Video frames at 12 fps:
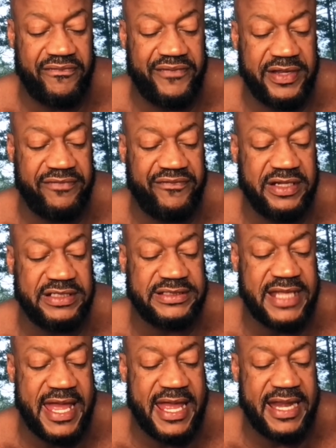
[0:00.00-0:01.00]

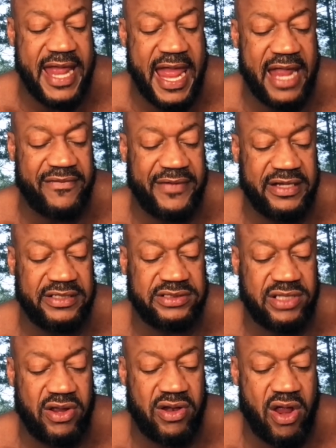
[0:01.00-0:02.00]
feticide, aggravated
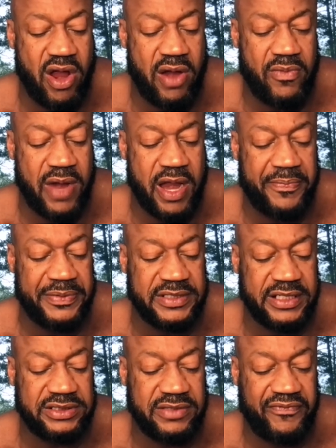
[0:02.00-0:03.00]
assault, armed robbery,
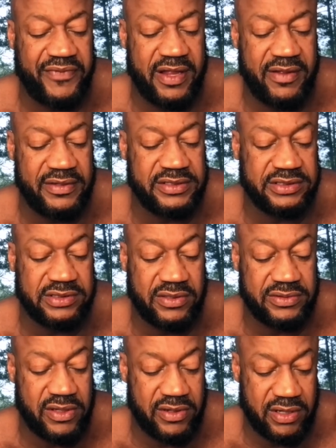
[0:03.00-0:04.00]
possession, felony, just
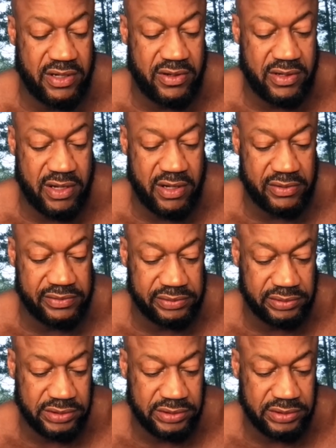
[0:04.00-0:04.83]
goes on and on and on.